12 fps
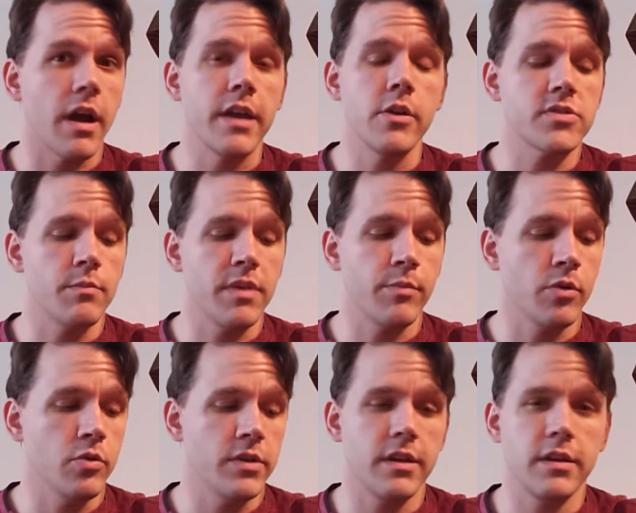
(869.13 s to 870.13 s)
I know some people
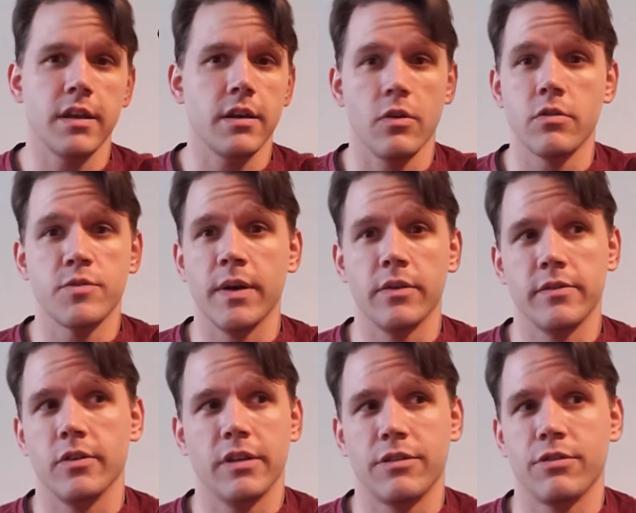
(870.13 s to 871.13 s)
who didn't get an orange belt
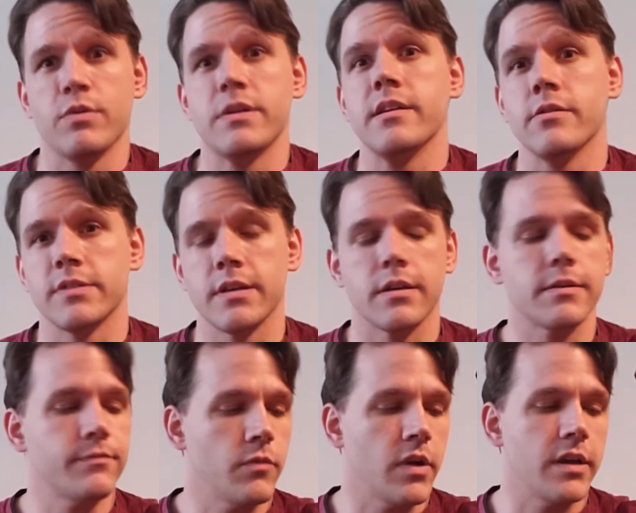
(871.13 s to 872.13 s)
until like 3 years in.
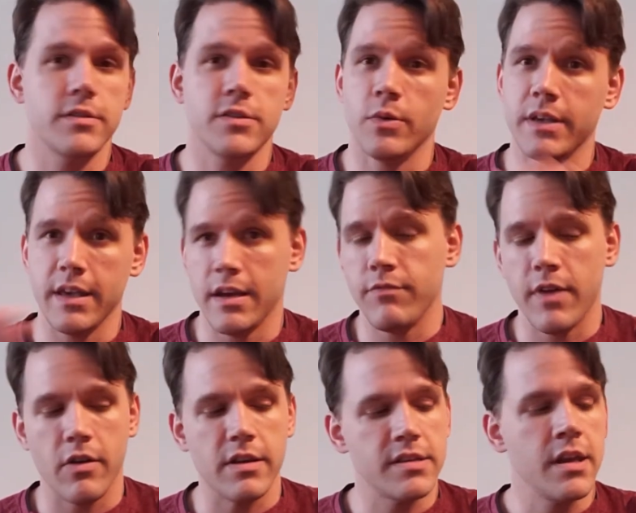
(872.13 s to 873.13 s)
Right? So again, it
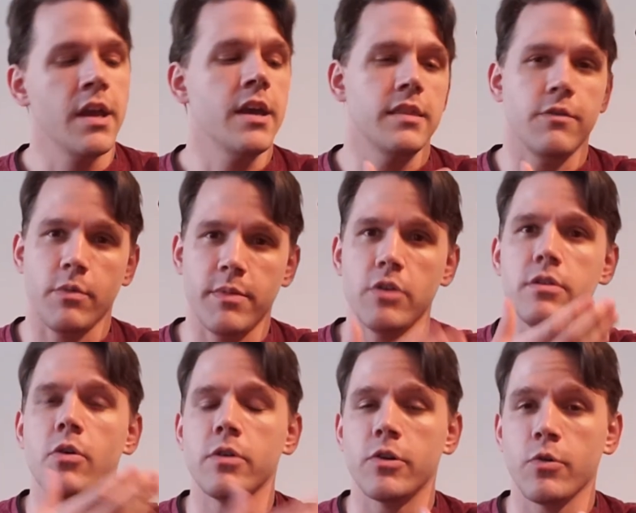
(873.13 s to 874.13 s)
varies. And then from there you
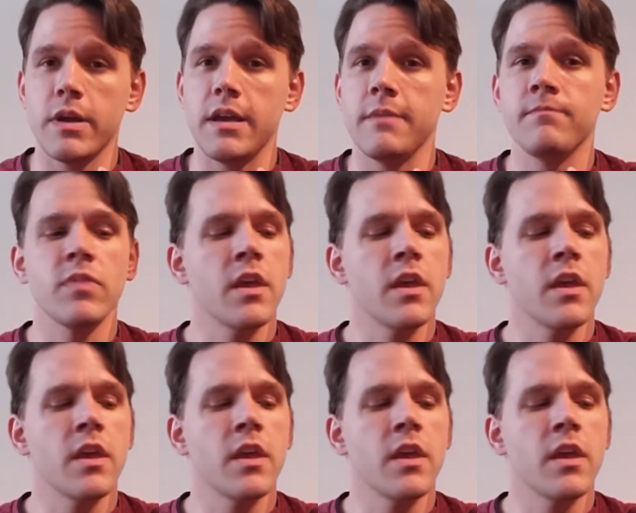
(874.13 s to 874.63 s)
go to green.